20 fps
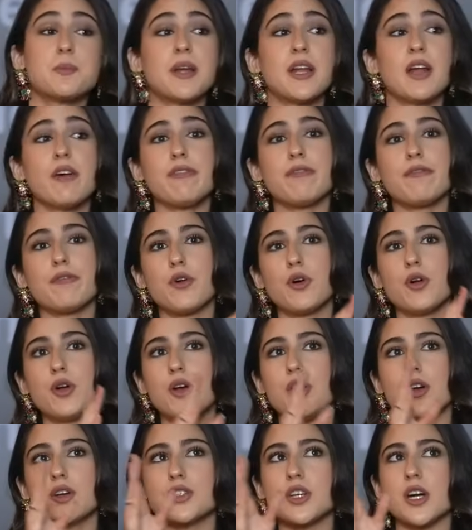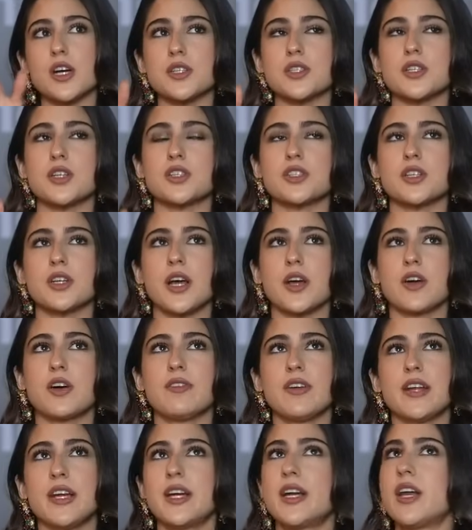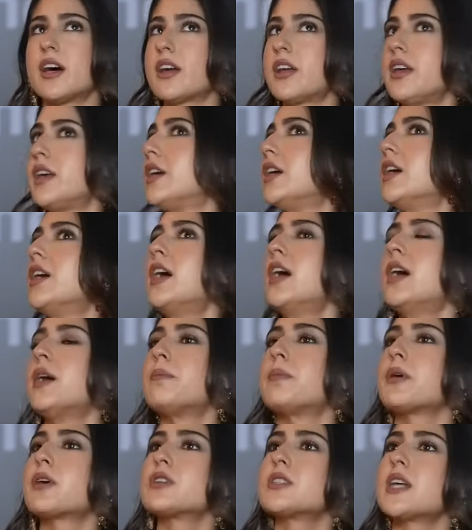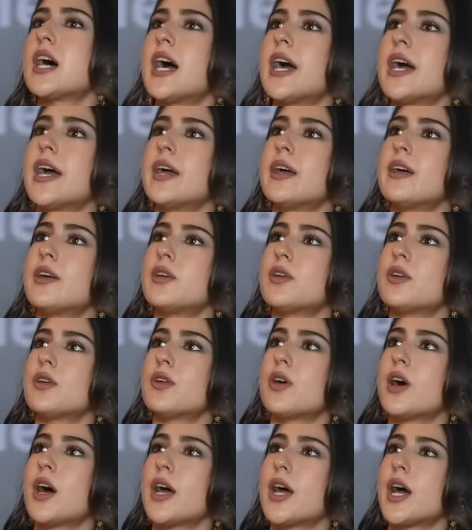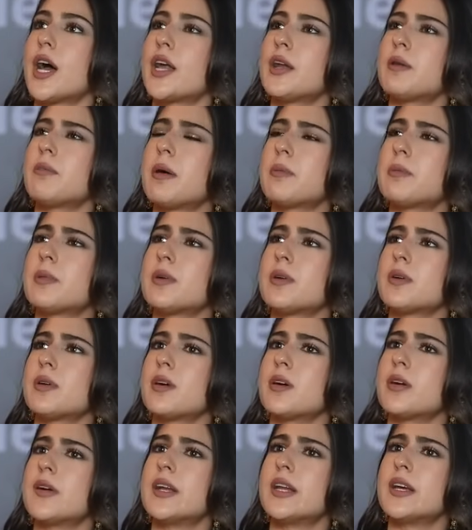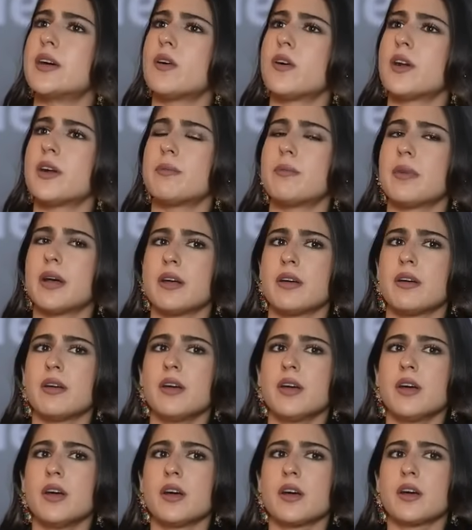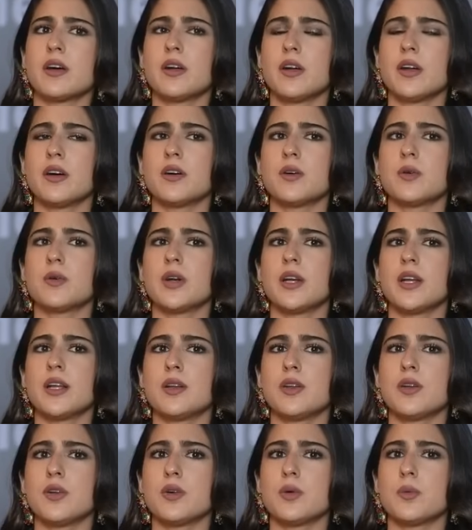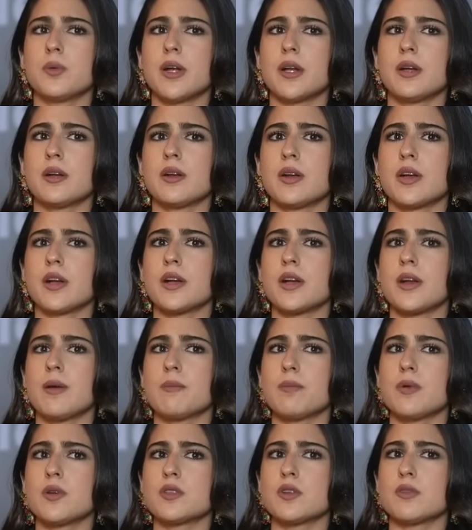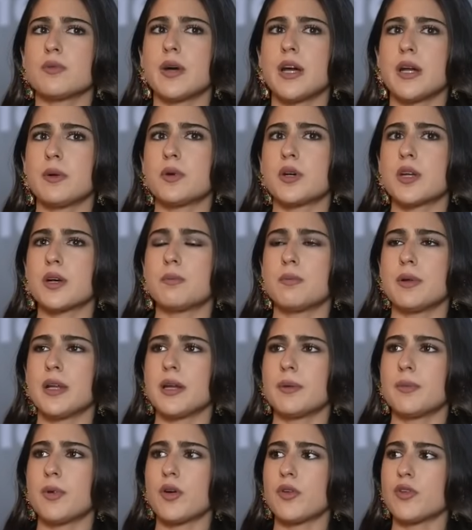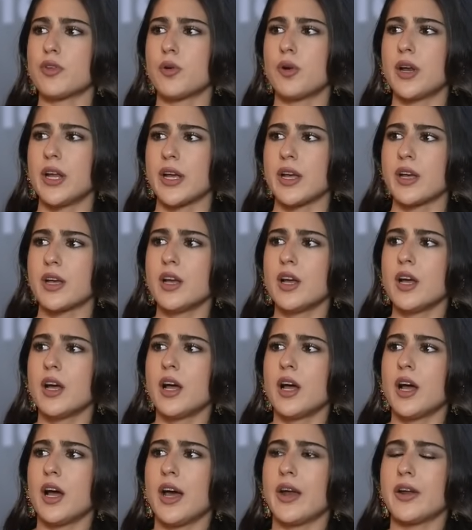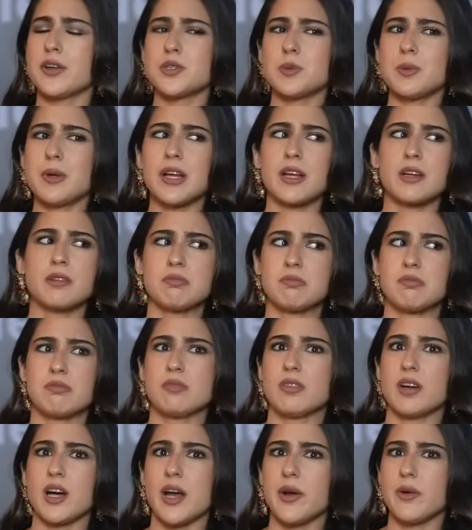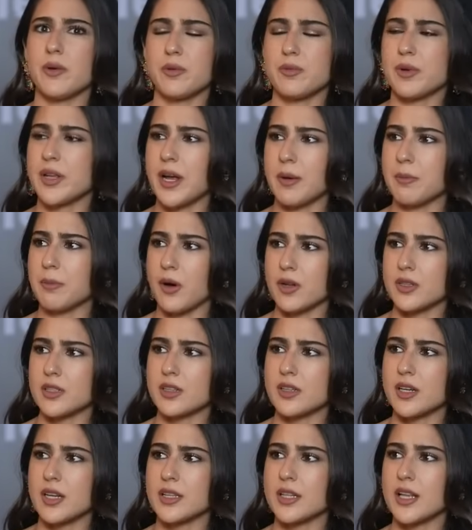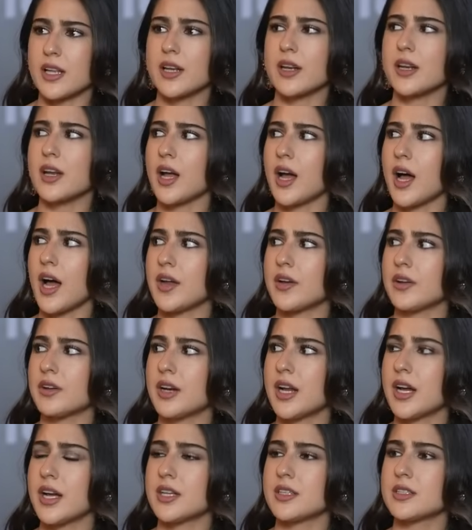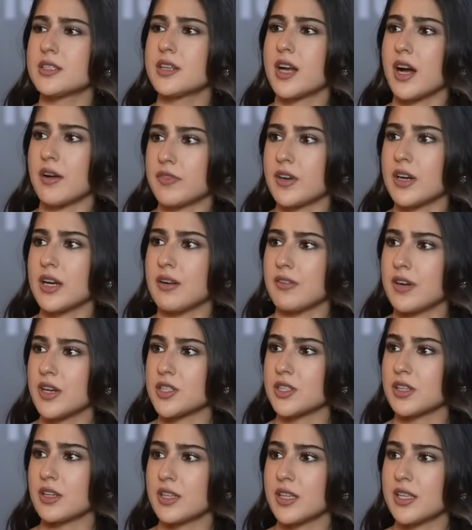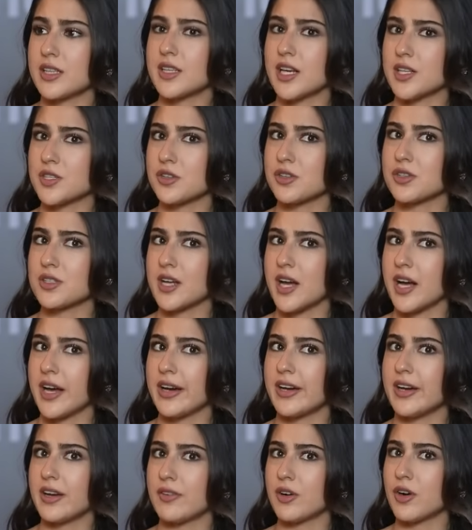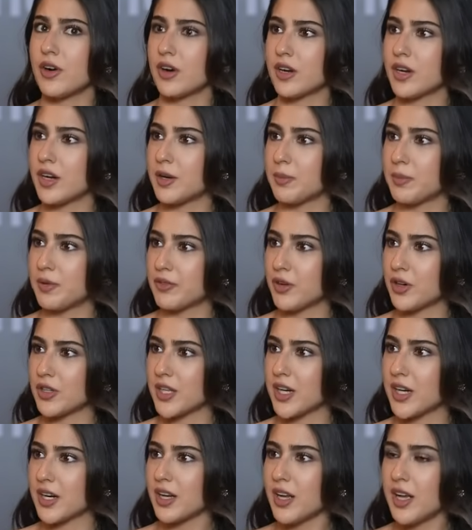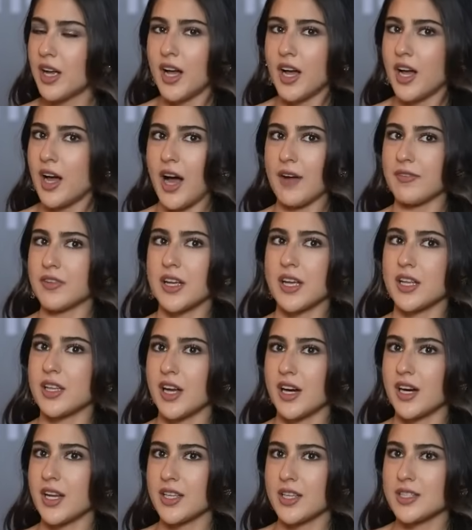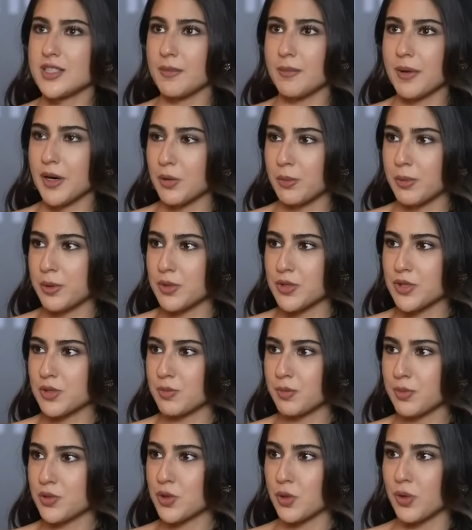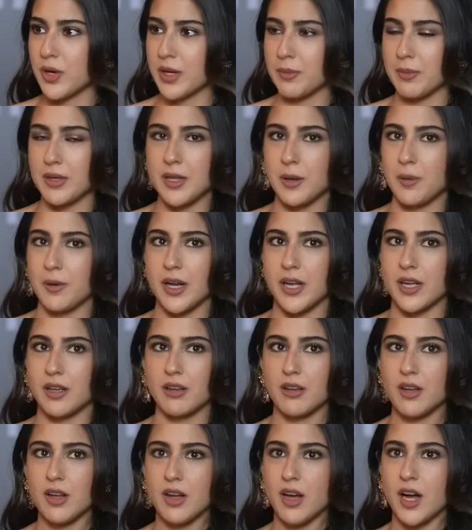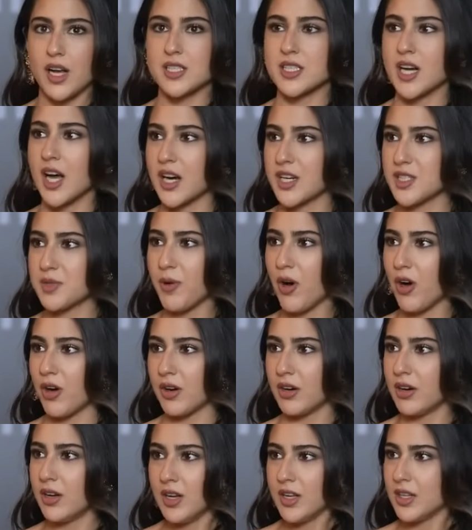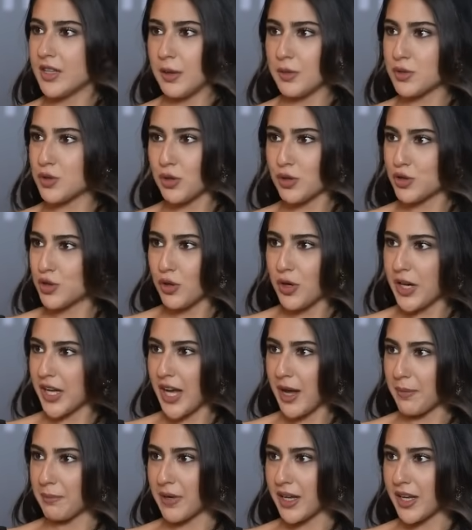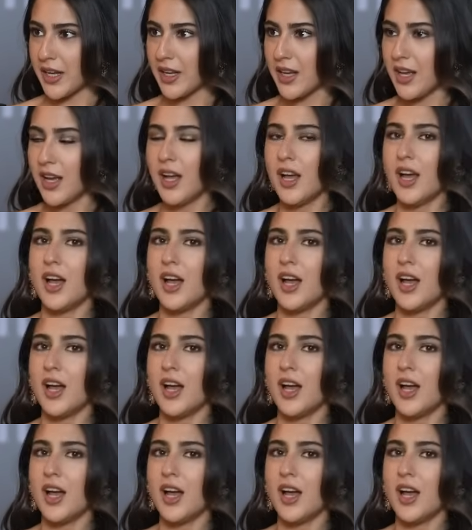It's been a full transition. I got very lucky because I, you know, I, I remember early on in my career only, you know, when contemporaries of mine would complain about trolling. Hmm. And I used to be like, I don't get bothered. And yeah. then I realized after Love Aaj Kal that that's because I had never gotten it before that. Yeah. After Kedarnath and Simmba, nobody was trolling me. They were like, A Star Is Born. Mm. There was no trolling happening. Yeah.